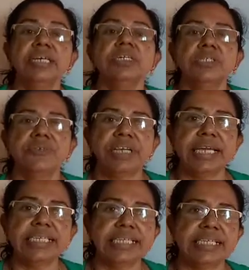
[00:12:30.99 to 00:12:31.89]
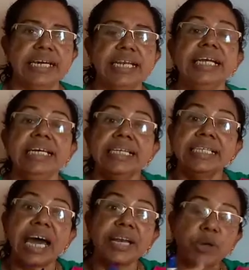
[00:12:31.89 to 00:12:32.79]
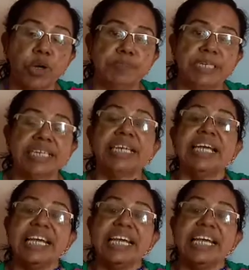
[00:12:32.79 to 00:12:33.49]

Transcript: so we can say that that object